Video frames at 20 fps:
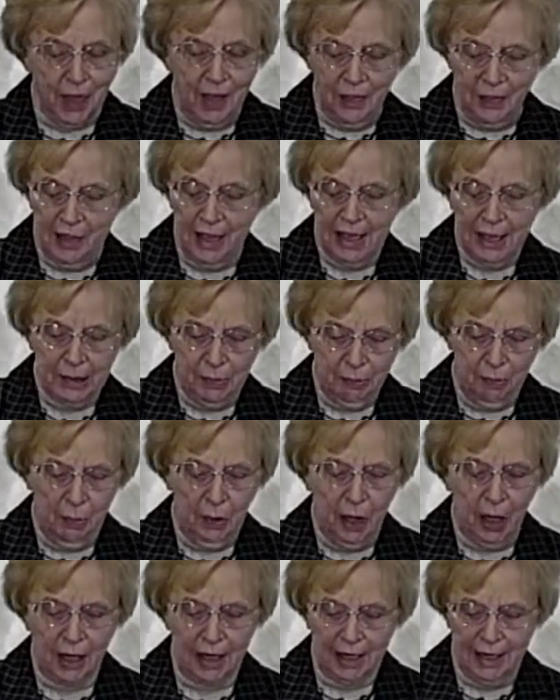this
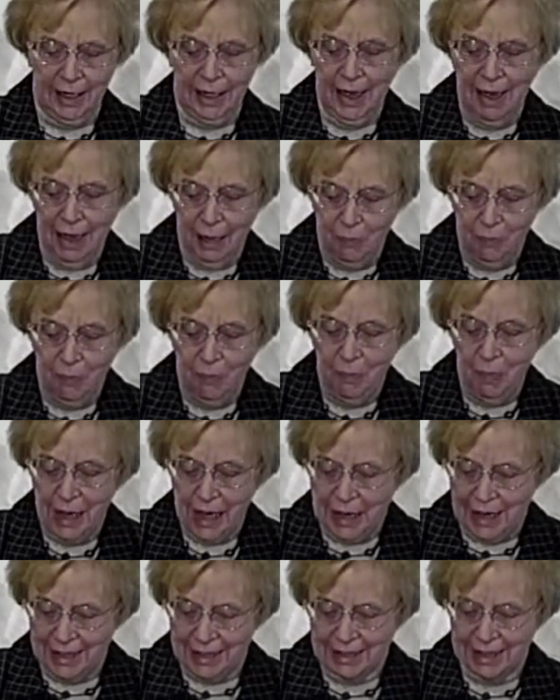book
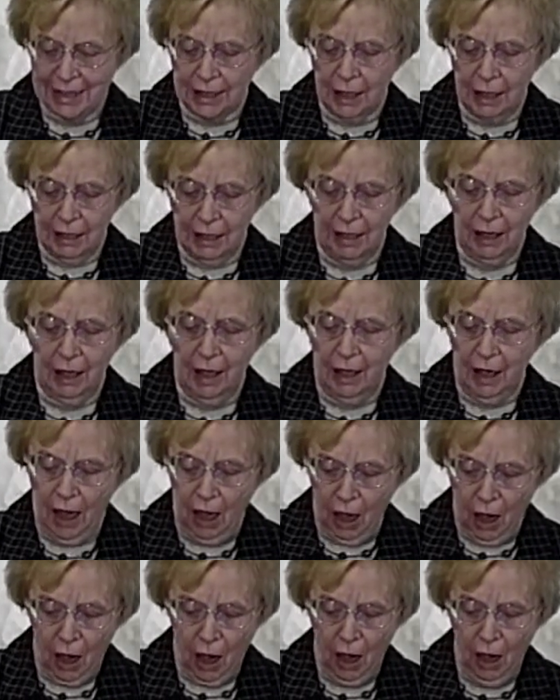meets
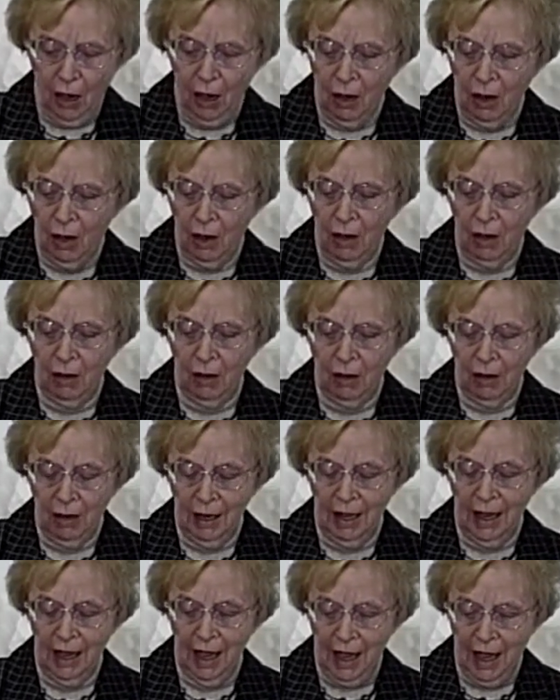all
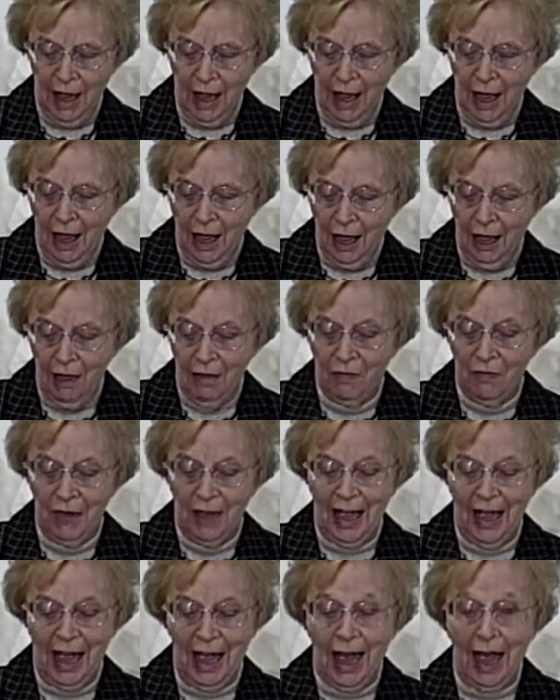of
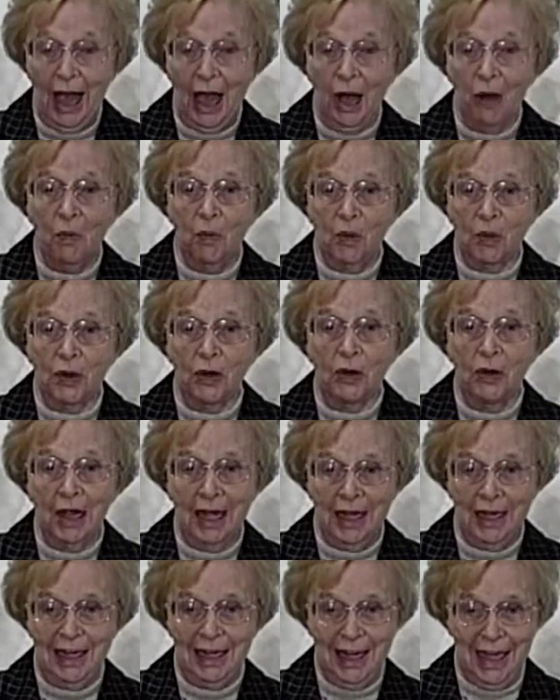our
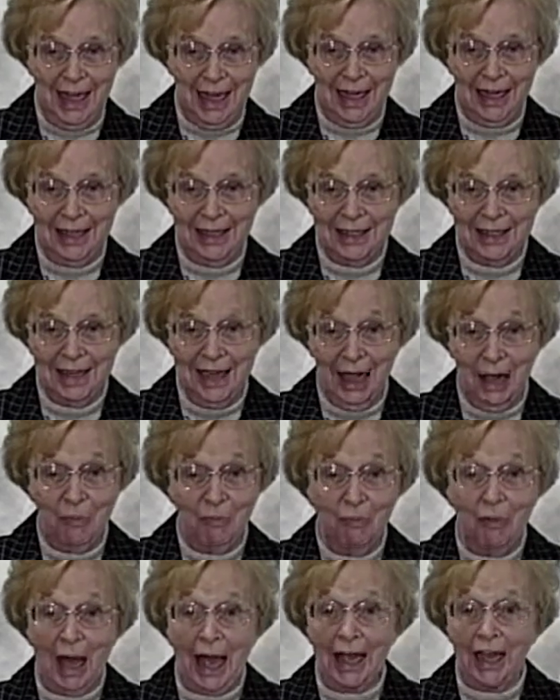needs.
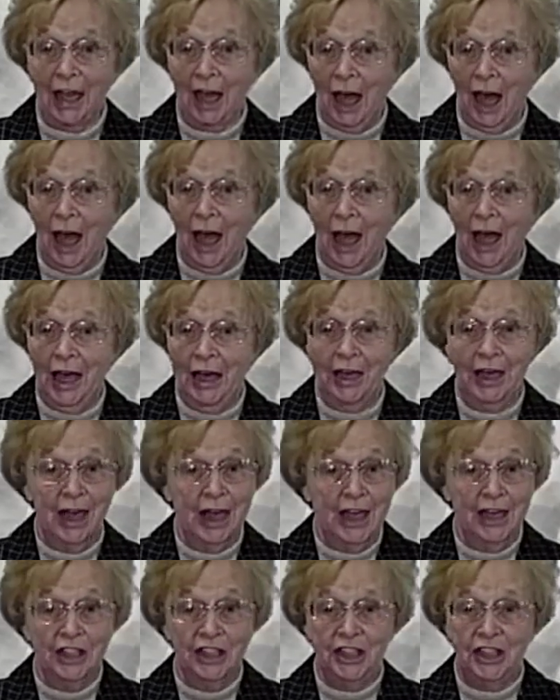My God
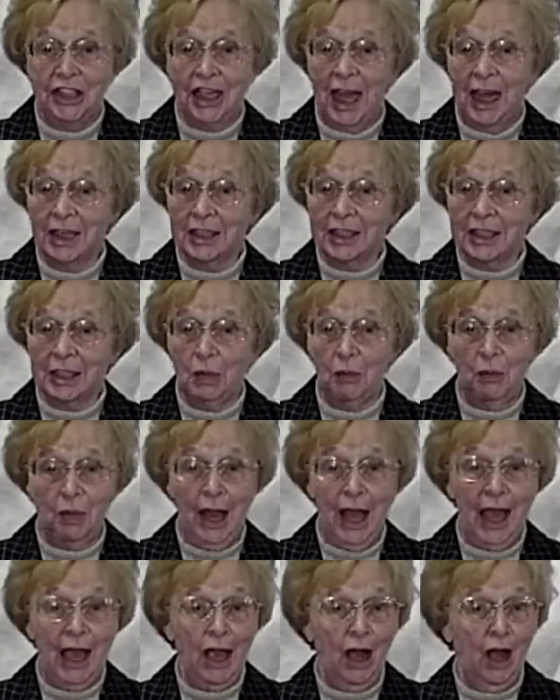shall
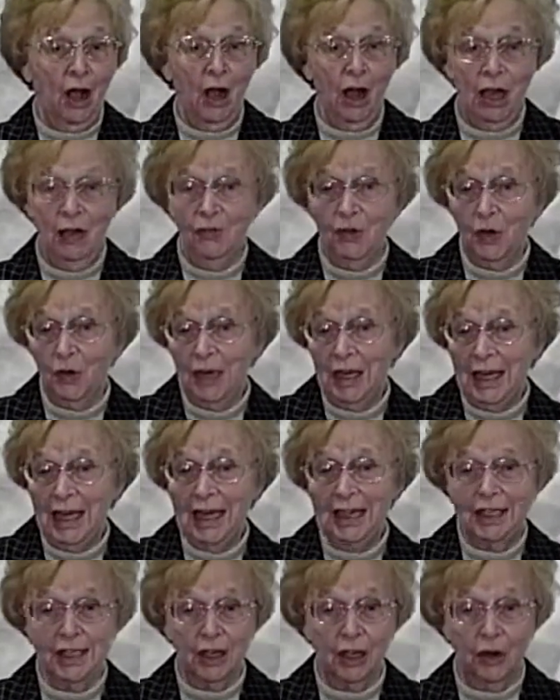supply all of your
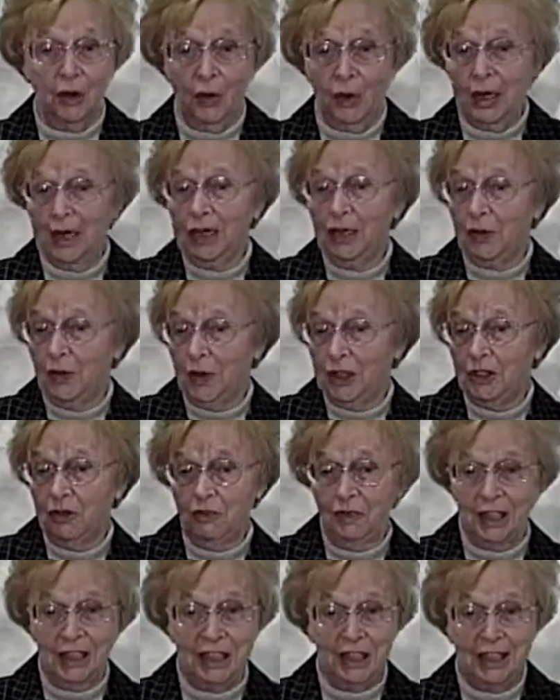needs according to his
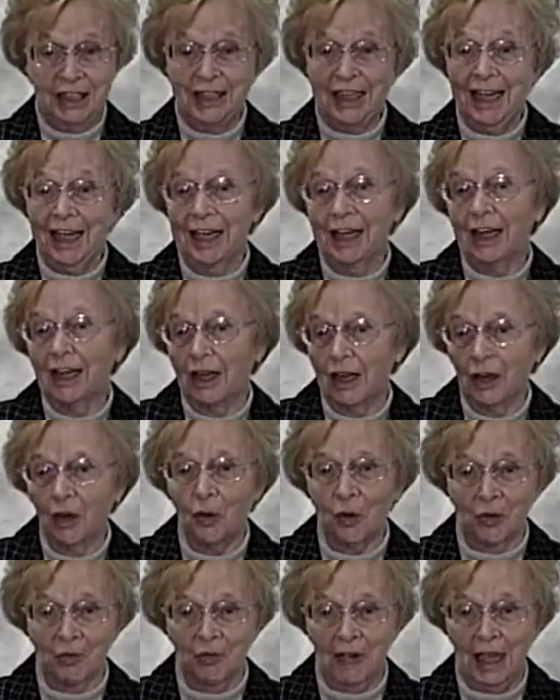riches and
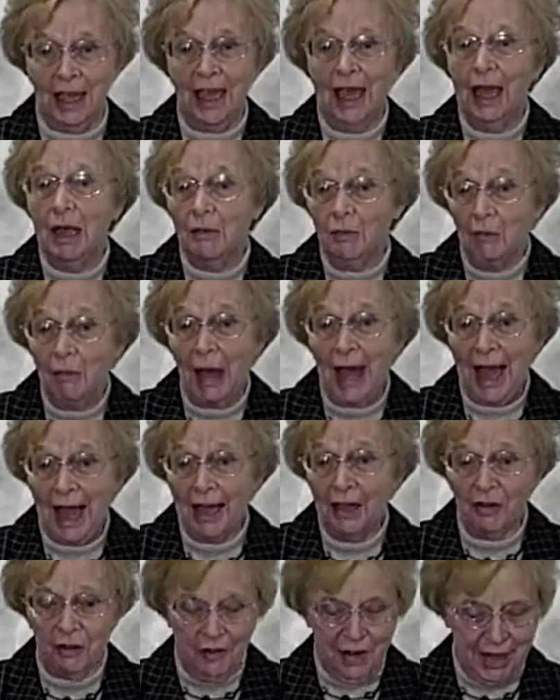glory by
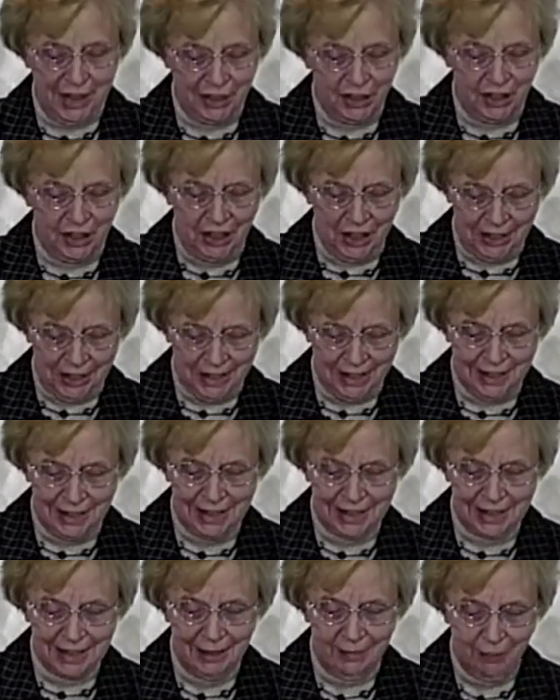Christ
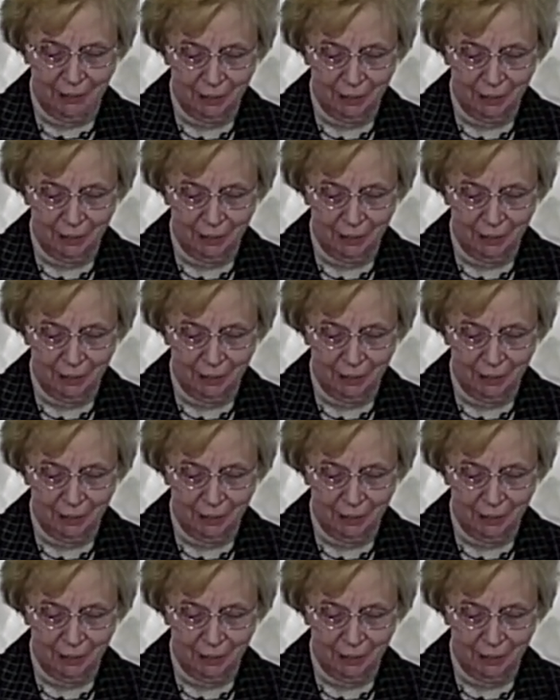Jesus.